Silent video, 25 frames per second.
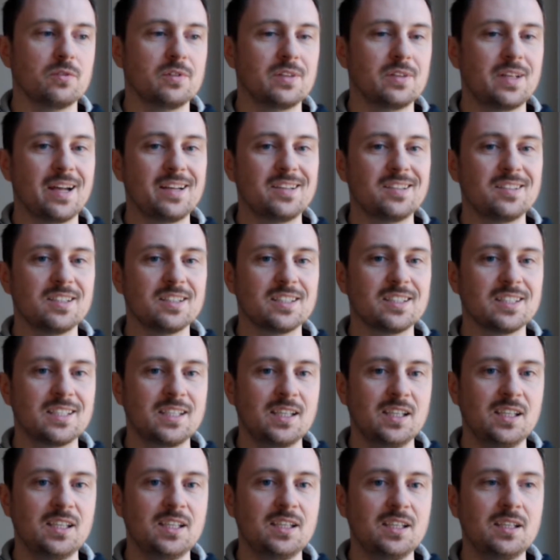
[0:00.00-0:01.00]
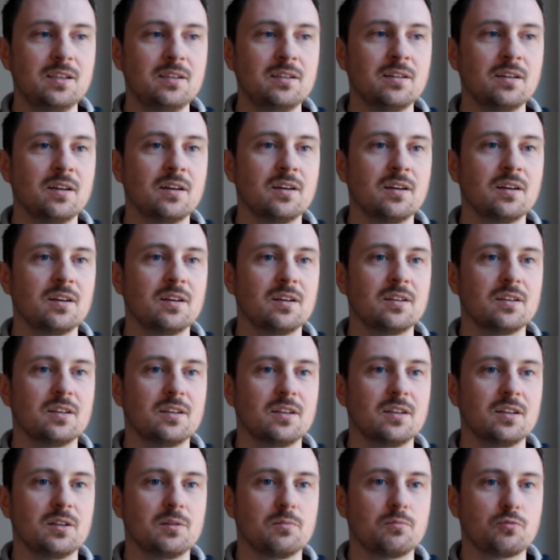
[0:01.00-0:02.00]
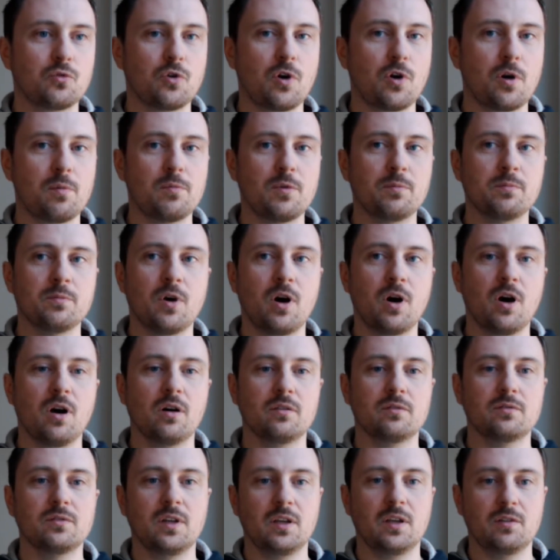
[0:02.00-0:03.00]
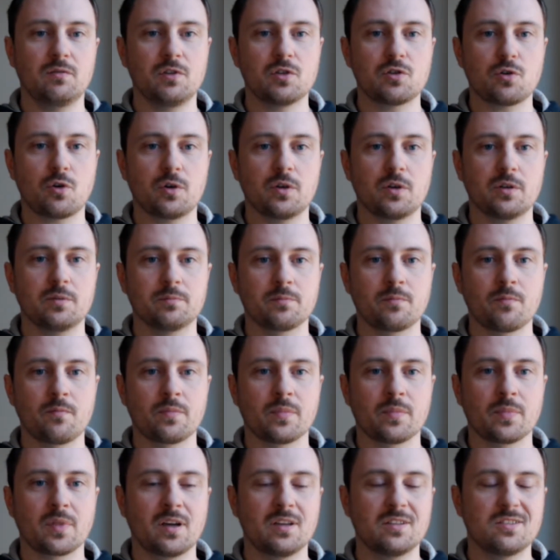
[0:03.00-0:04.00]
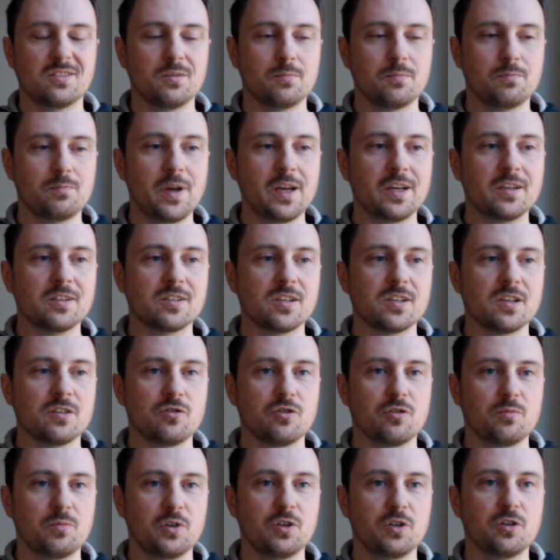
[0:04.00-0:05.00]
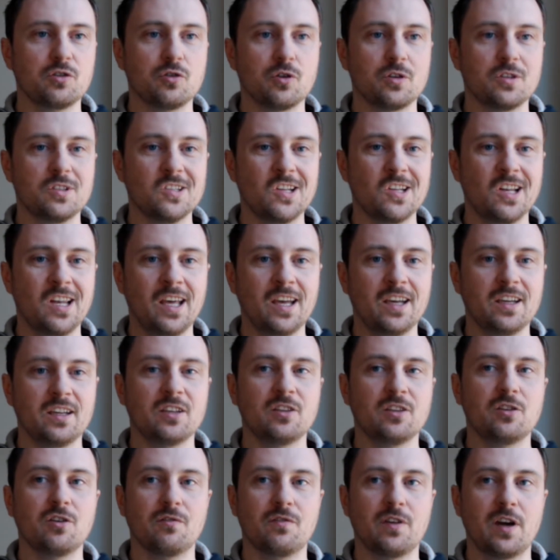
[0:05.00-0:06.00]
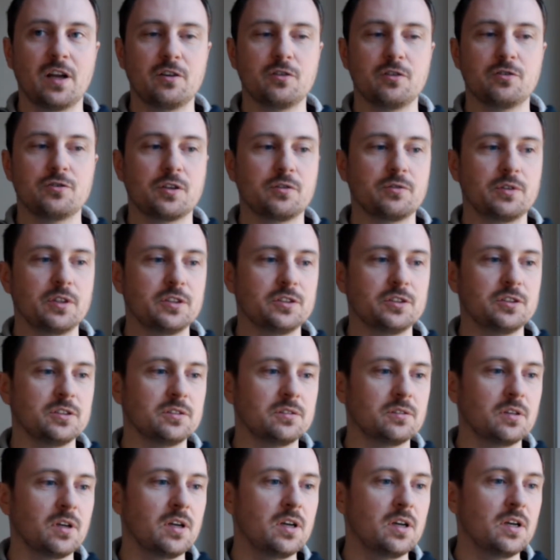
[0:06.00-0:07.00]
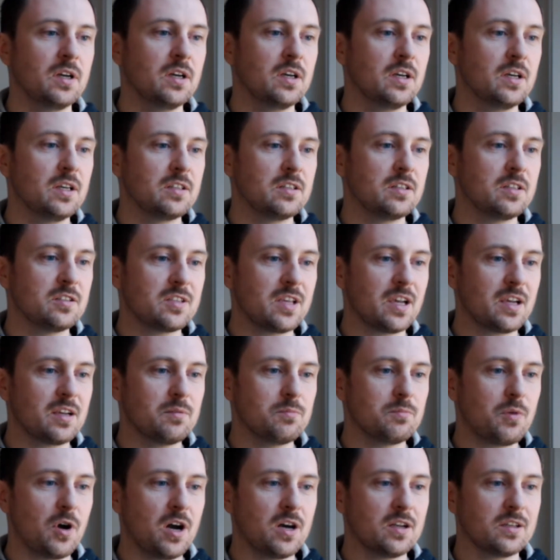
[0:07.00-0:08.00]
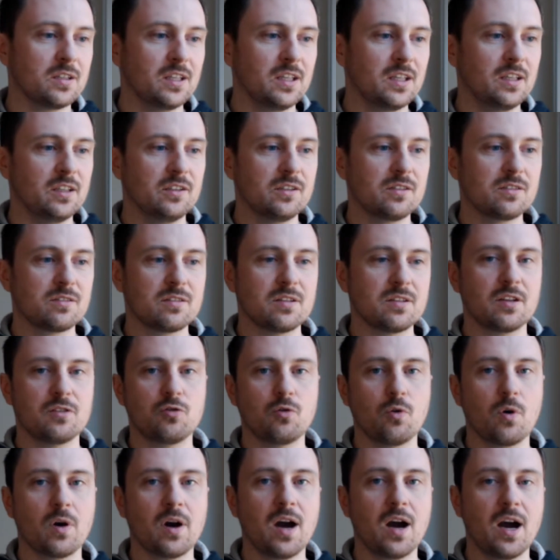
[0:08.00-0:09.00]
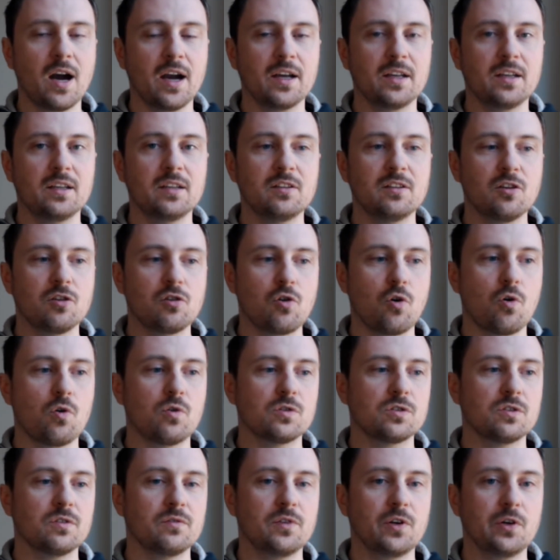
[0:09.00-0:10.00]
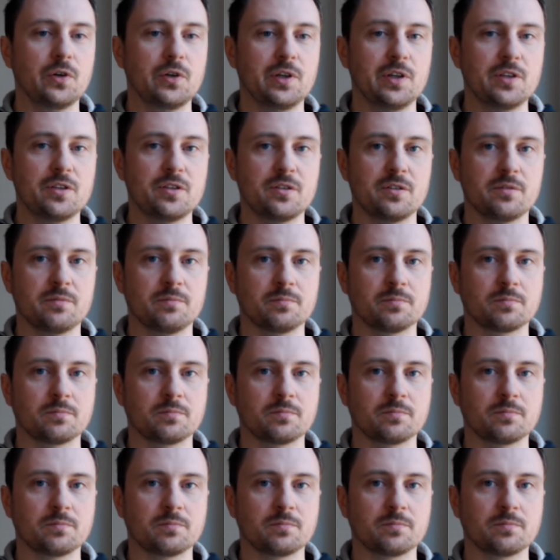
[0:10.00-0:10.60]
That is the key problem of inventory. It's the biggest issue because you're delaying your value generation. The second part is that you are hiding the cause of variation.